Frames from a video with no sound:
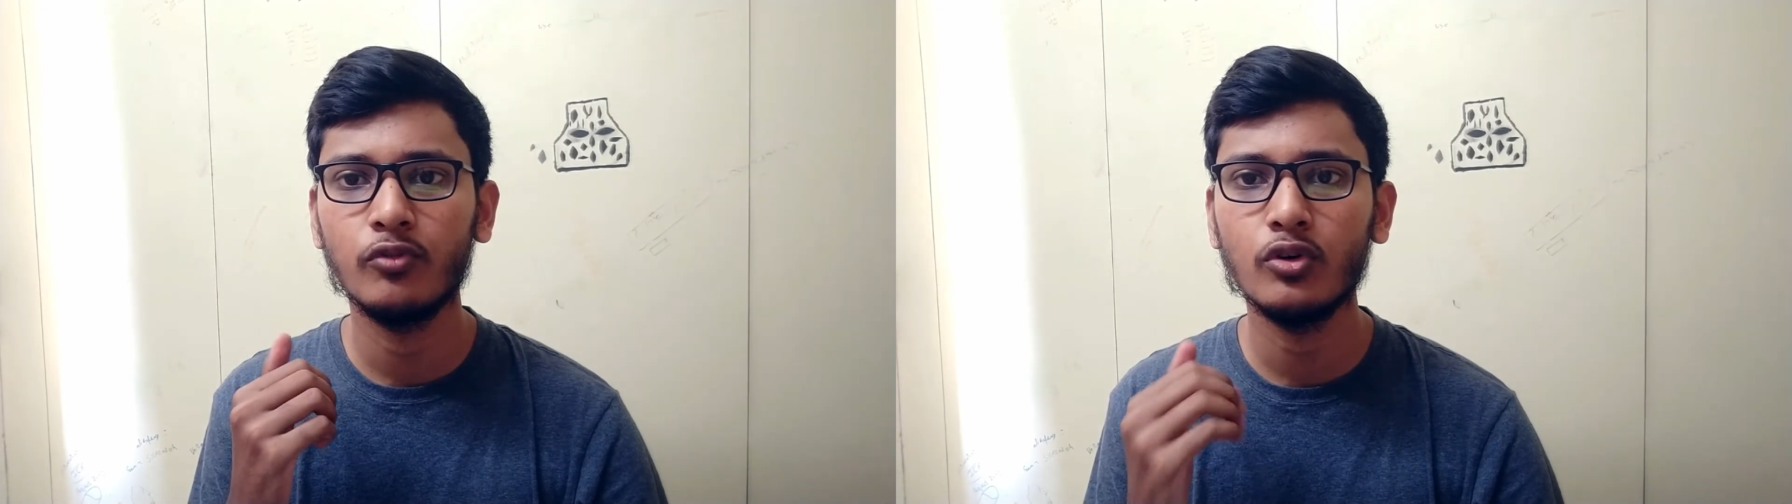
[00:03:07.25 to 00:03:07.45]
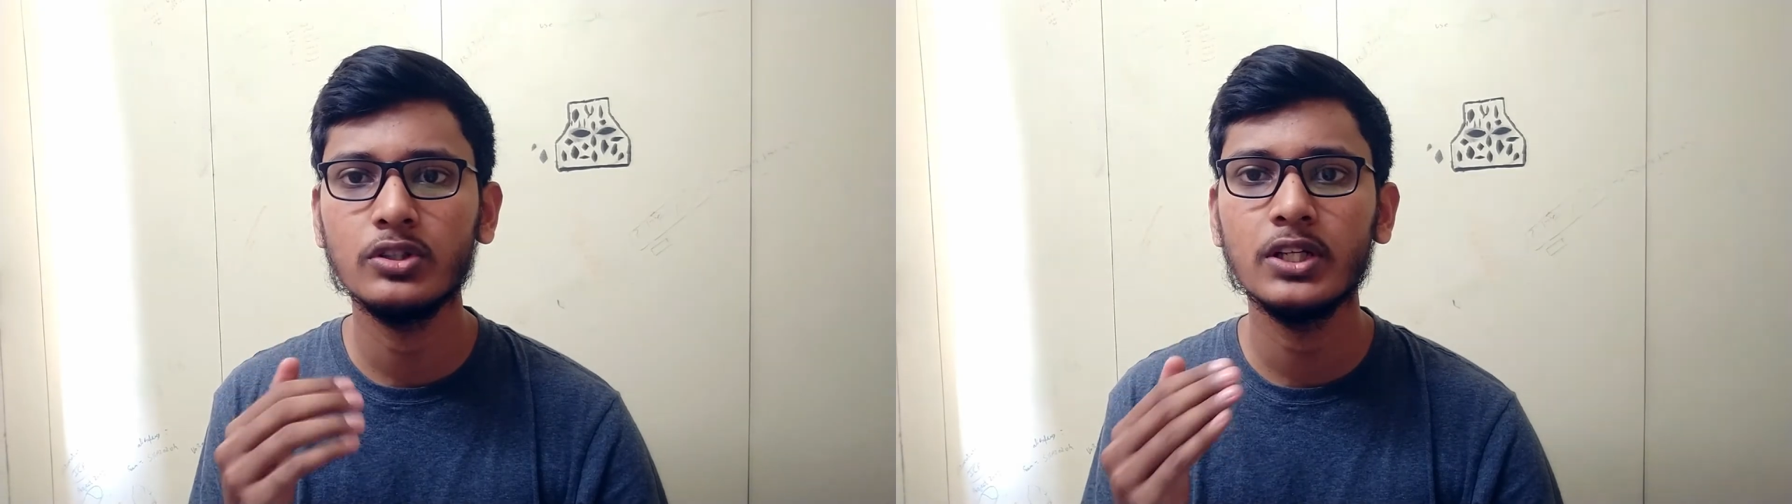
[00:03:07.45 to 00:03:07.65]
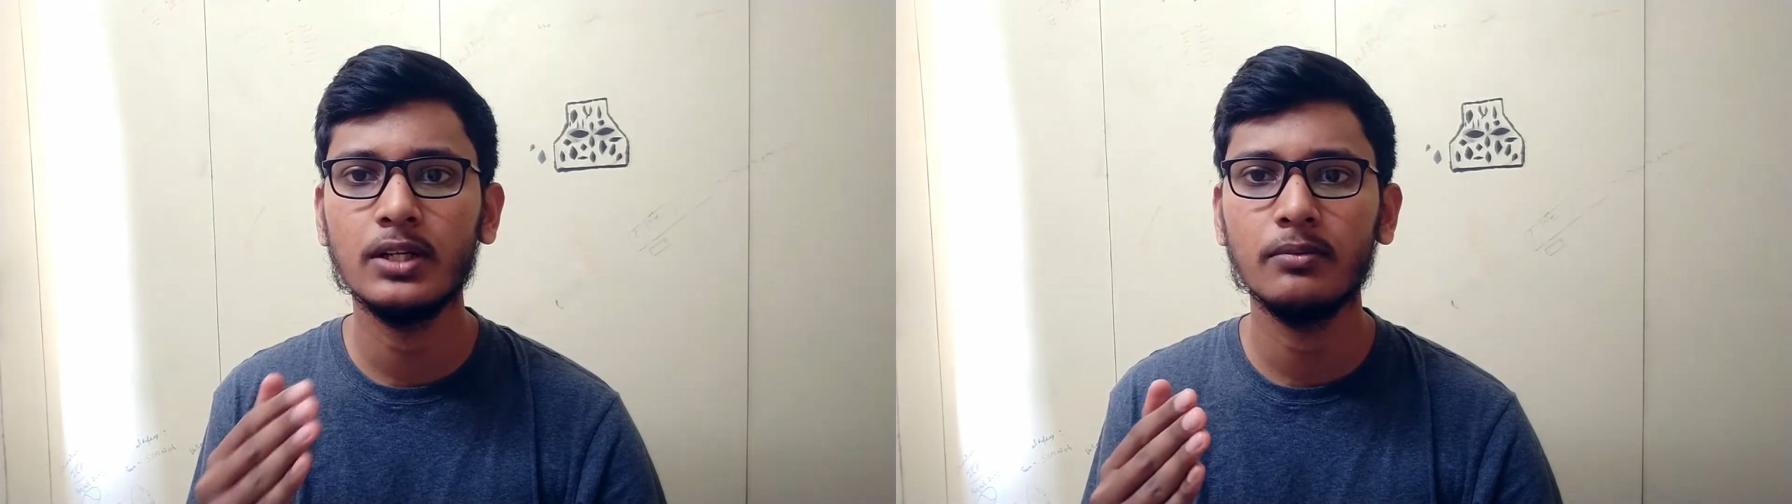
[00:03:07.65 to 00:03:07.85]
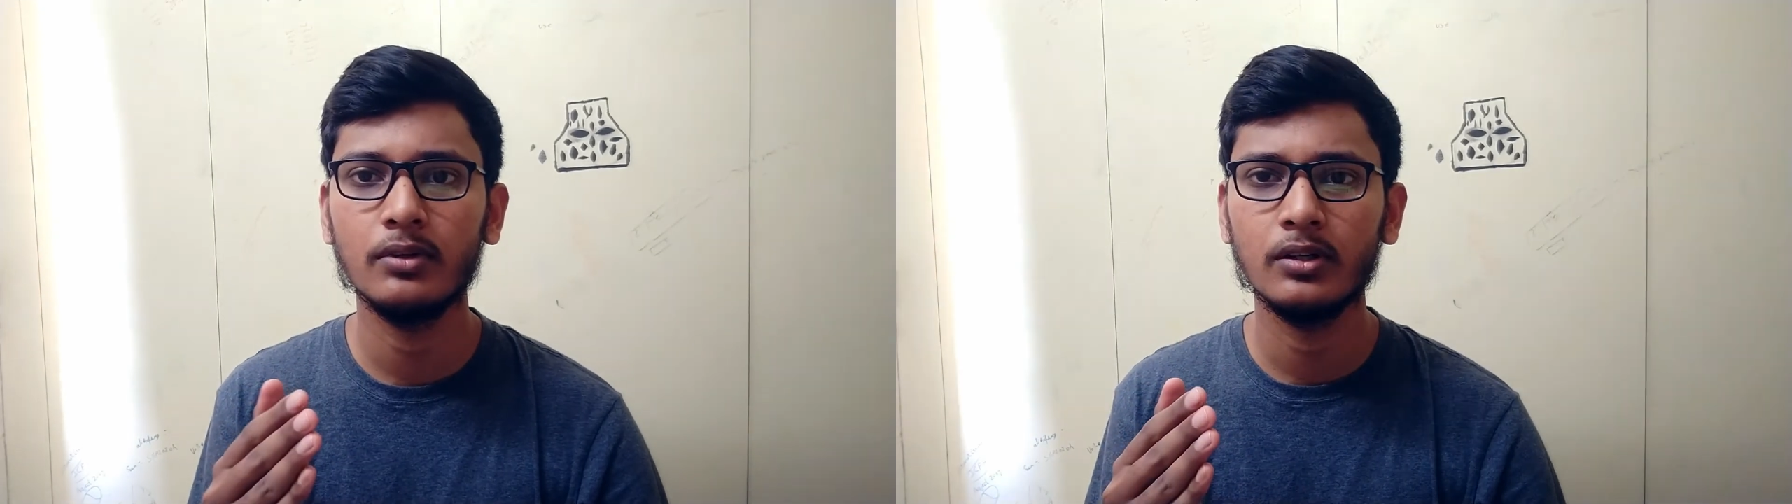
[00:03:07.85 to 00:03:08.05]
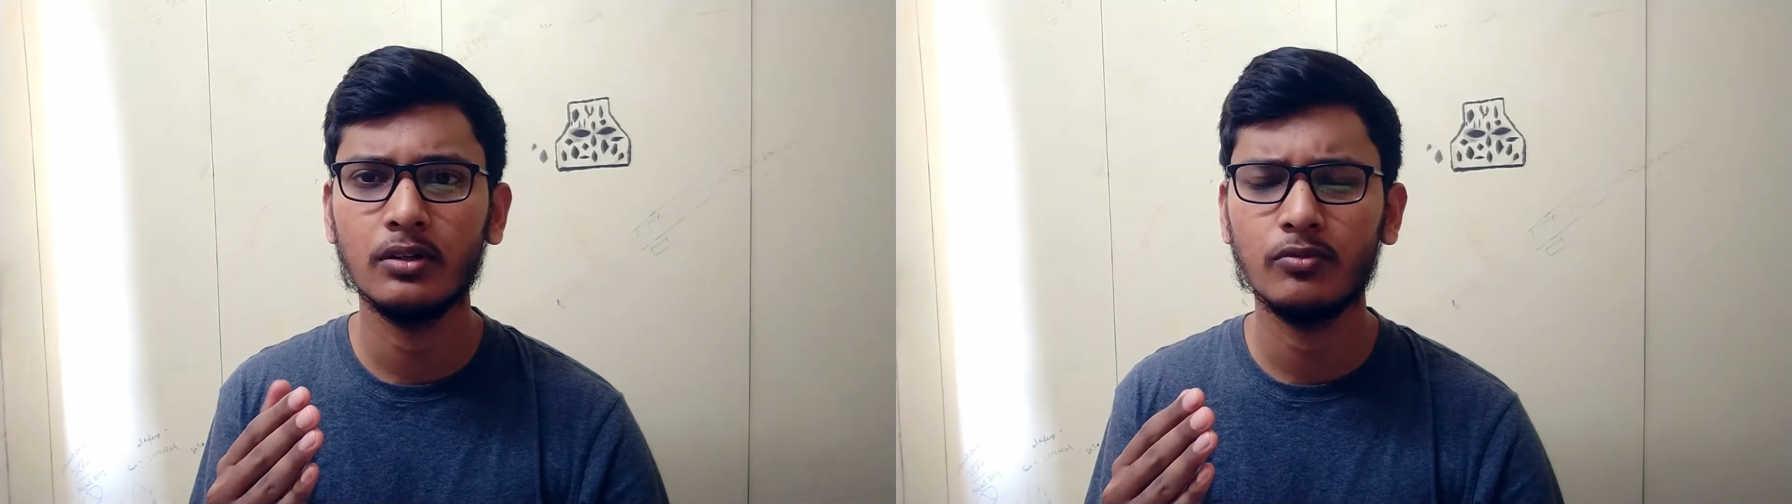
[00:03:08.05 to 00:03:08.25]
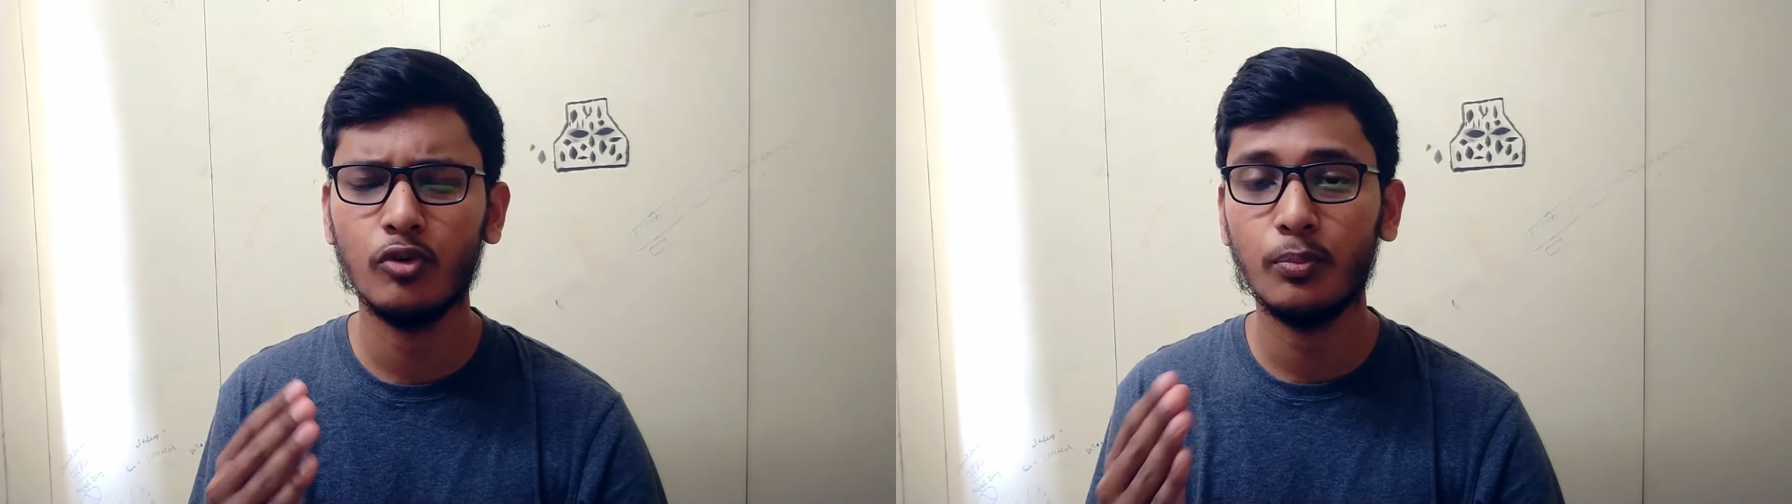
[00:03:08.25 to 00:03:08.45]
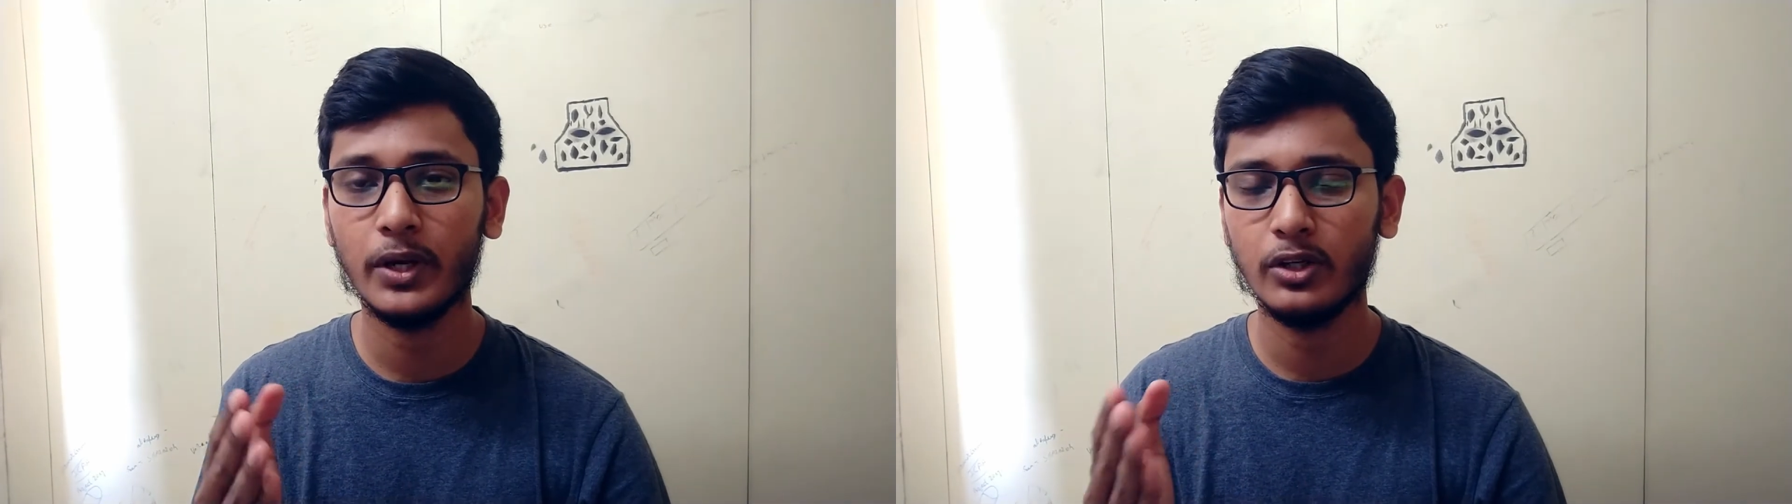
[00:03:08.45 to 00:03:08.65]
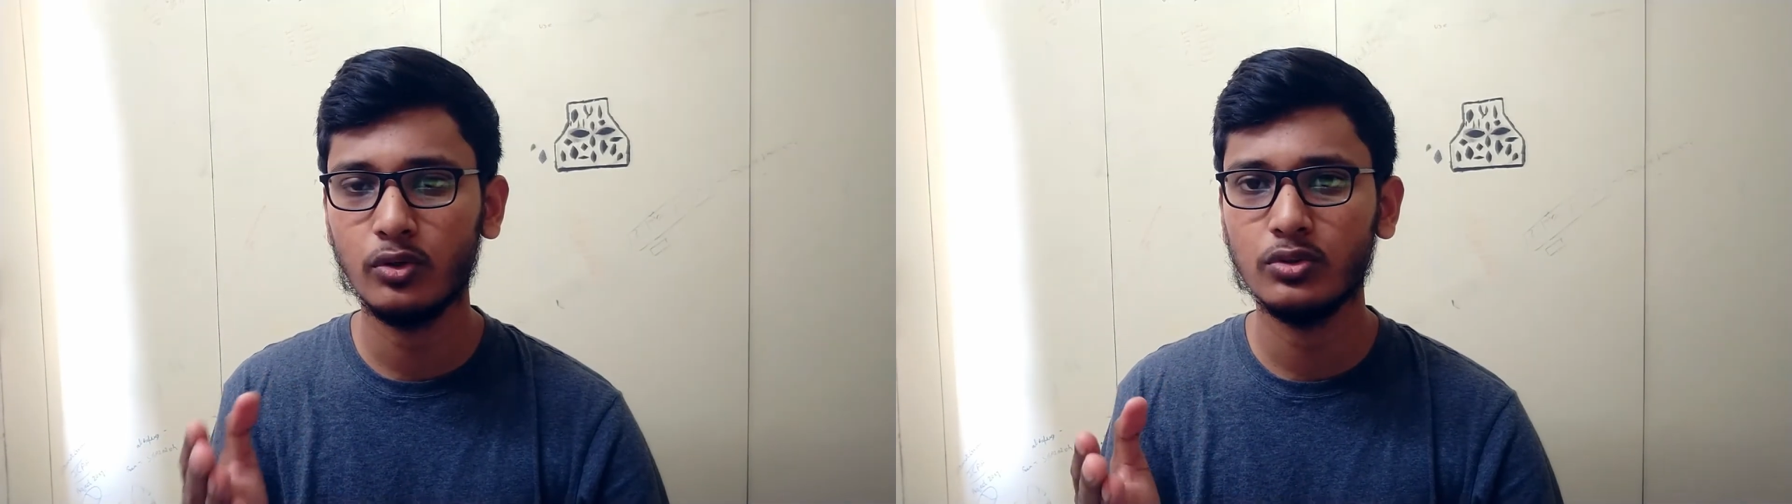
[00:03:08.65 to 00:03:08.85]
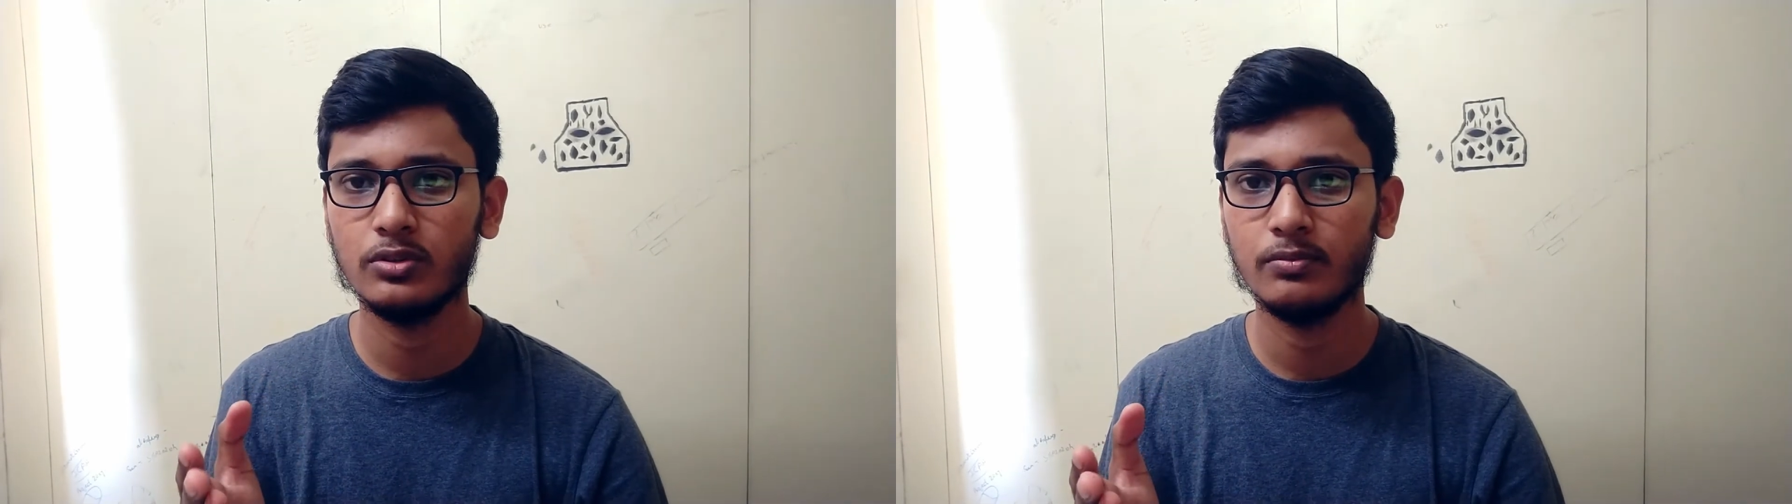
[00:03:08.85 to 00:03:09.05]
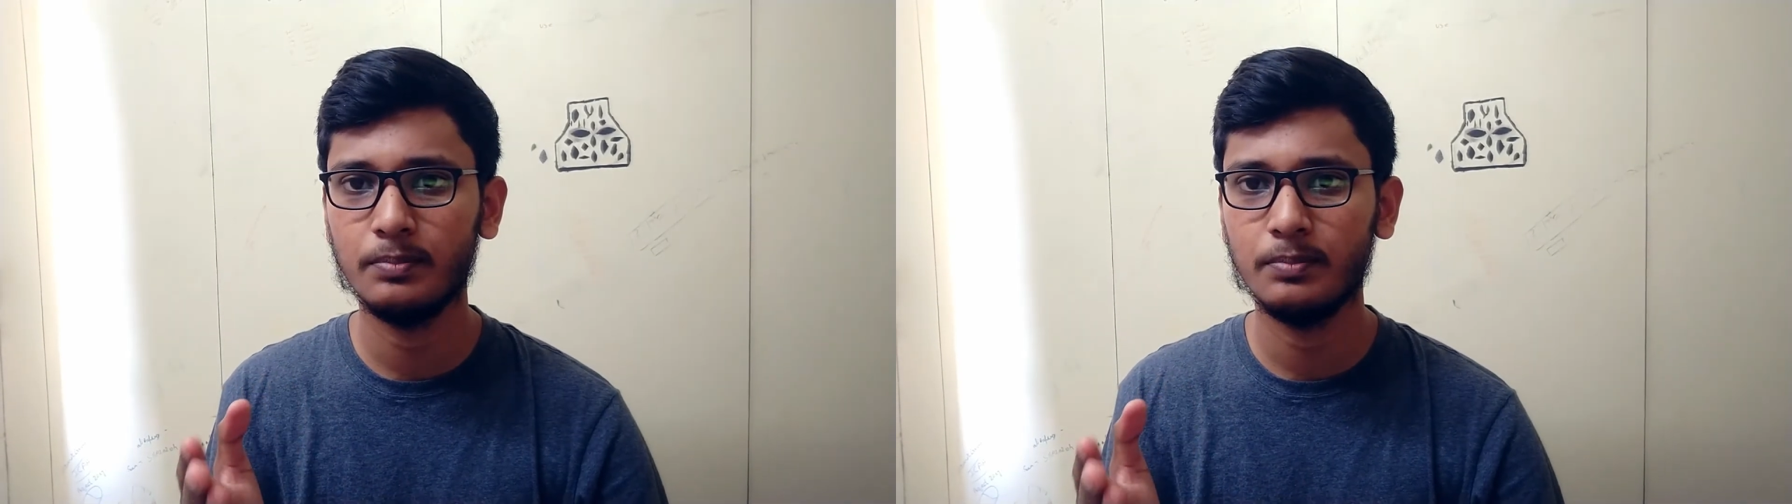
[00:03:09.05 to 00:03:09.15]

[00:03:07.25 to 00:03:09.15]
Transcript: 4th gen 4.0